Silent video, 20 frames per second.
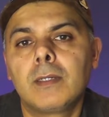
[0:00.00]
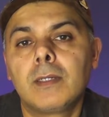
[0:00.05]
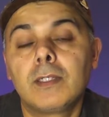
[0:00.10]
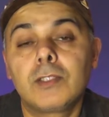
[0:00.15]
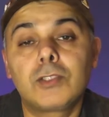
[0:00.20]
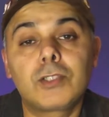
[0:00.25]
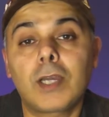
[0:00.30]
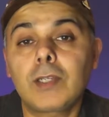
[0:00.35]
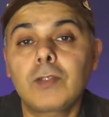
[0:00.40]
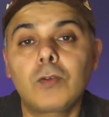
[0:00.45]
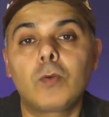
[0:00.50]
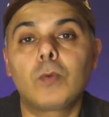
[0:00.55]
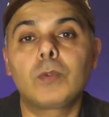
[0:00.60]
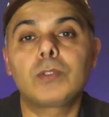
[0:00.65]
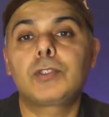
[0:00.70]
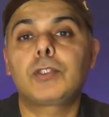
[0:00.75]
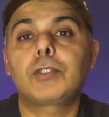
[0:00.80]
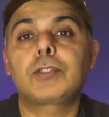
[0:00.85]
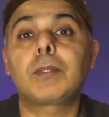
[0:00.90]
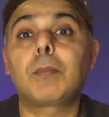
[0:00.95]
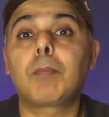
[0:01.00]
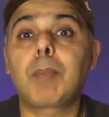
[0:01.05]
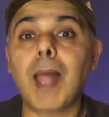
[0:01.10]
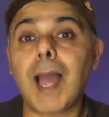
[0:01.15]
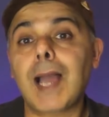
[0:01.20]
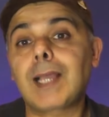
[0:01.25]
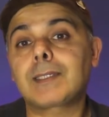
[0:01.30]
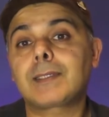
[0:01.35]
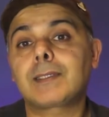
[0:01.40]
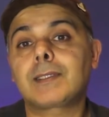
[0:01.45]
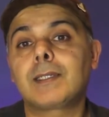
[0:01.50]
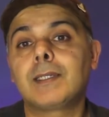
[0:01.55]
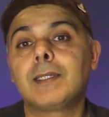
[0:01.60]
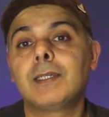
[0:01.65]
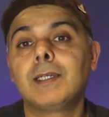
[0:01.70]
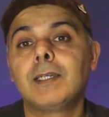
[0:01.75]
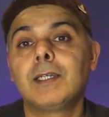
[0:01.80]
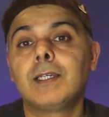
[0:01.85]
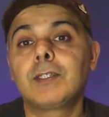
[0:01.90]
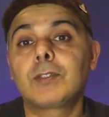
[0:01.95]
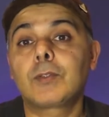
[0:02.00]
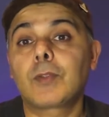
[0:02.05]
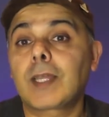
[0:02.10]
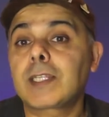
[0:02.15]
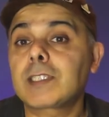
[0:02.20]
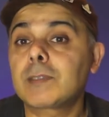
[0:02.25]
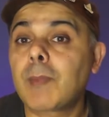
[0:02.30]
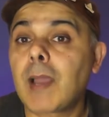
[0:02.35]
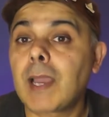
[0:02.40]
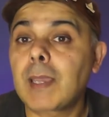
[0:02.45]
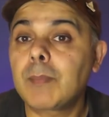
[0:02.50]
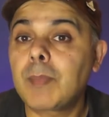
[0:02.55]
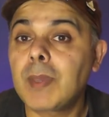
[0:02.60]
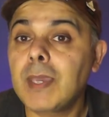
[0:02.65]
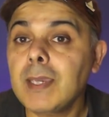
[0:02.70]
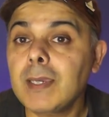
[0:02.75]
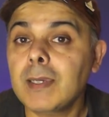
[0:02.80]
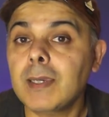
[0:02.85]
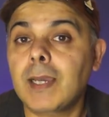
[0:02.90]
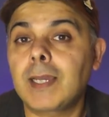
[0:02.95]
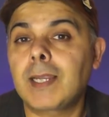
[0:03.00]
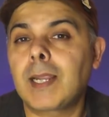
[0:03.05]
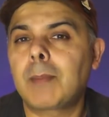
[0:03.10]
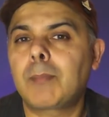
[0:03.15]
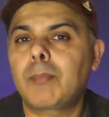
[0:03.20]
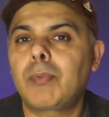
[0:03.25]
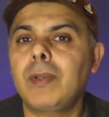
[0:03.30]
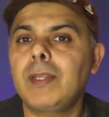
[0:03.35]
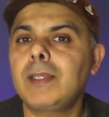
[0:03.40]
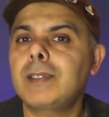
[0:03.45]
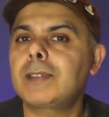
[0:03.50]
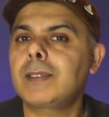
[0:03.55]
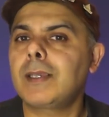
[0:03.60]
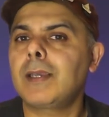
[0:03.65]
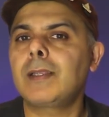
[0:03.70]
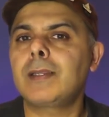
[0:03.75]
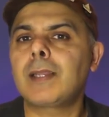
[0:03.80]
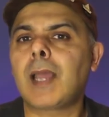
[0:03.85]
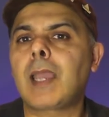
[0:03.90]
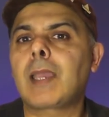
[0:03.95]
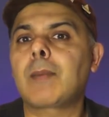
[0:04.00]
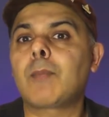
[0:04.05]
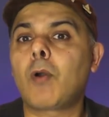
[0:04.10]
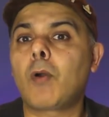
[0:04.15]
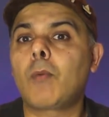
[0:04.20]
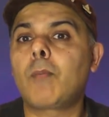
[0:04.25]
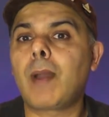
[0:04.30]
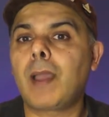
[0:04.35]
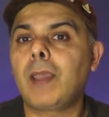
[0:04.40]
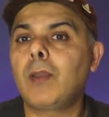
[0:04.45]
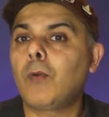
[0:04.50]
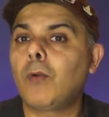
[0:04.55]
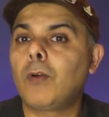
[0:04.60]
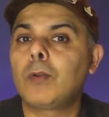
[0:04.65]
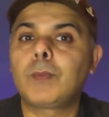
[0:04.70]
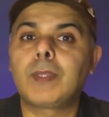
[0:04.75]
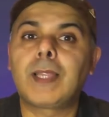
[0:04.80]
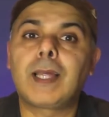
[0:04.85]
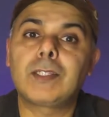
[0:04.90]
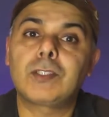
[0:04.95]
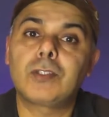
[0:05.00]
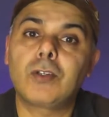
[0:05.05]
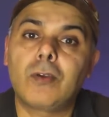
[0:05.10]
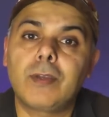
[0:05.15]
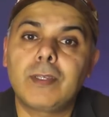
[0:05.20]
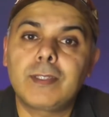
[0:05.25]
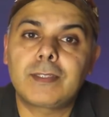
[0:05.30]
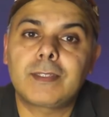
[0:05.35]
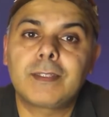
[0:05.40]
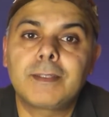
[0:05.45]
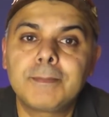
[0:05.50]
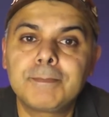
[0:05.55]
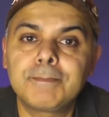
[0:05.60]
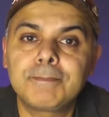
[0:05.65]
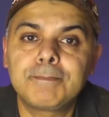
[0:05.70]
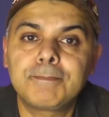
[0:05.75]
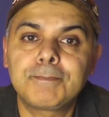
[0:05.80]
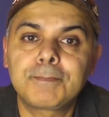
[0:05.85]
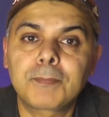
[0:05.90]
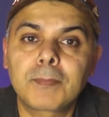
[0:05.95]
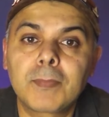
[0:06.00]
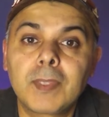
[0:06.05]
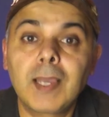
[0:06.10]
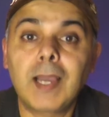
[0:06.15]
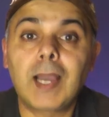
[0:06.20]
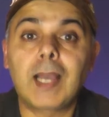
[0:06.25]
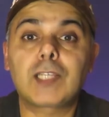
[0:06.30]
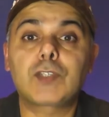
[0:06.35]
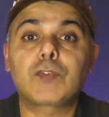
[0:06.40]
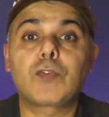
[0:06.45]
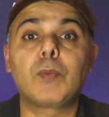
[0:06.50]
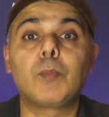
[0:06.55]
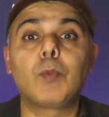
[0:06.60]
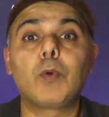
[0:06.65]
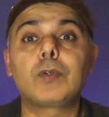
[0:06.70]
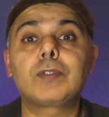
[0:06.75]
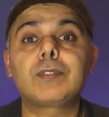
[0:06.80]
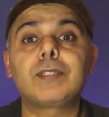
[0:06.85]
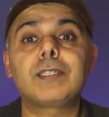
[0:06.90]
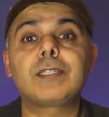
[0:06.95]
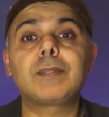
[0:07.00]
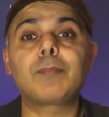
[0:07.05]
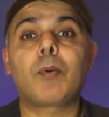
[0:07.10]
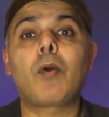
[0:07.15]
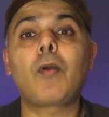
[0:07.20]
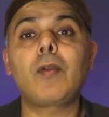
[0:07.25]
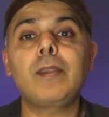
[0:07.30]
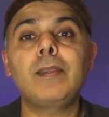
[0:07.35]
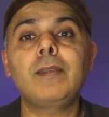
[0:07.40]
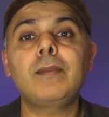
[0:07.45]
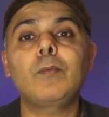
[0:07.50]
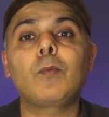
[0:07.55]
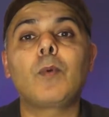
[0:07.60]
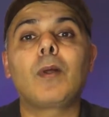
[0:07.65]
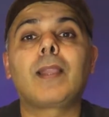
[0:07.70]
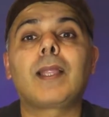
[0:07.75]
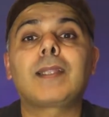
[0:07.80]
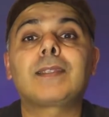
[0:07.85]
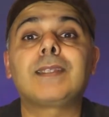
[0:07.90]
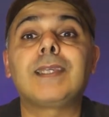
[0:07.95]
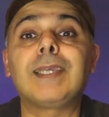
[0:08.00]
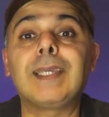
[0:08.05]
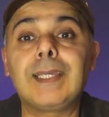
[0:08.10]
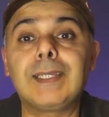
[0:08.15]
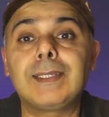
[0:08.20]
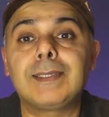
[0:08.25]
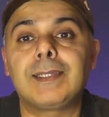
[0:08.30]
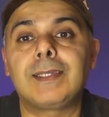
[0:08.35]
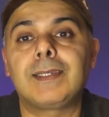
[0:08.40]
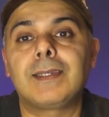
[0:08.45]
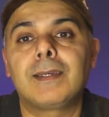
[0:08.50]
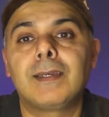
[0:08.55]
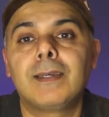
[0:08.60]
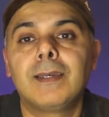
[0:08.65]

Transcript: Shadow was just a blast, so that's my pick, and I'm pretty certain I am on my own with that choice. As for most disappointing, well, that's easy.